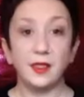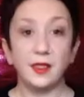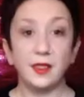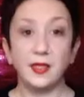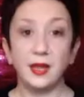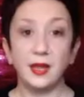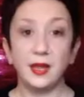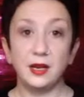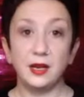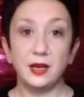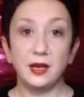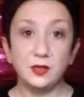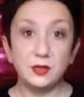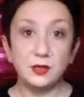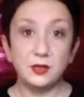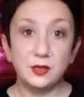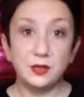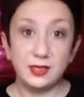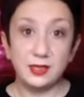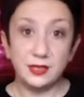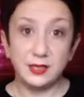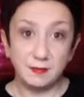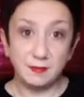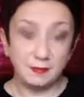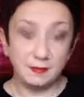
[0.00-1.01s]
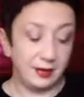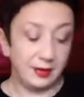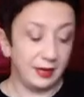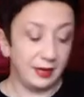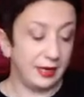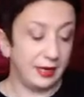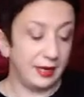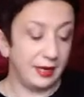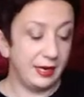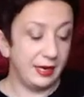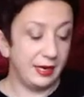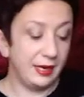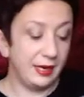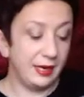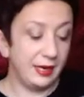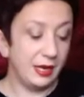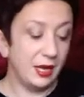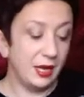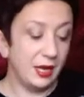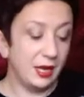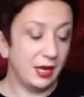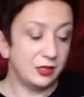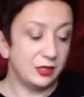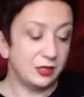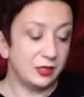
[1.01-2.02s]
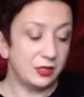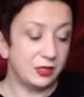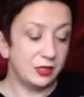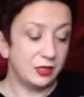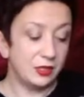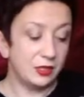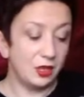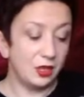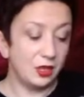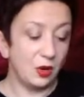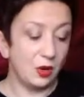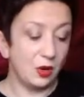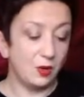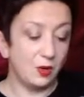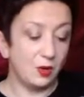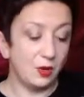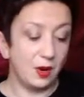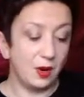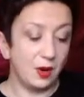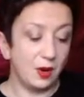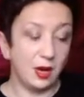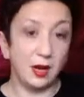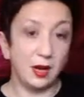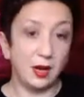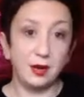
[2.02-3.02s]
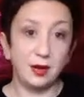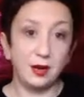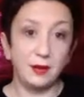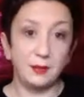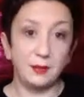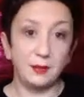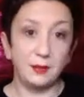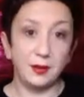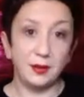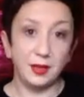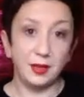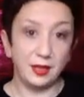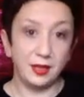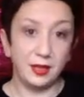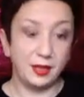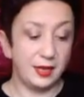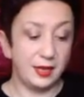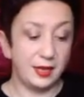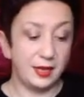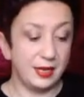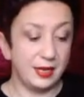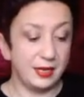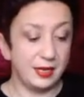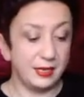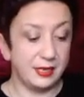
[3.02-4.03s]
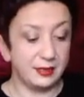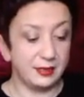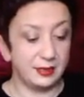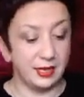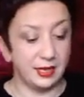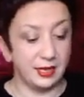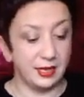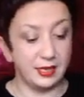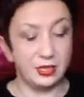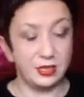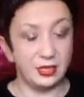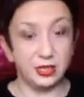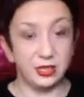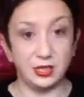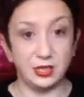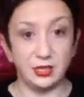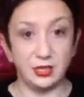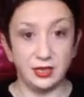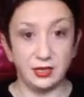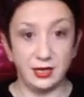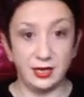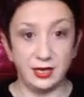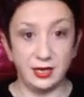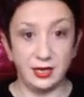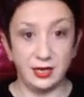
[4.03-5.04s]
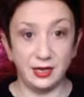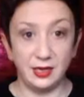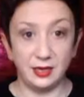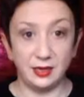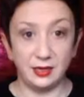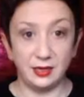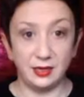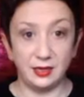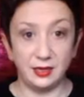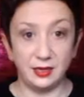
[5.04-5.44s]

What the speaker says: then you simply sew up these edges here.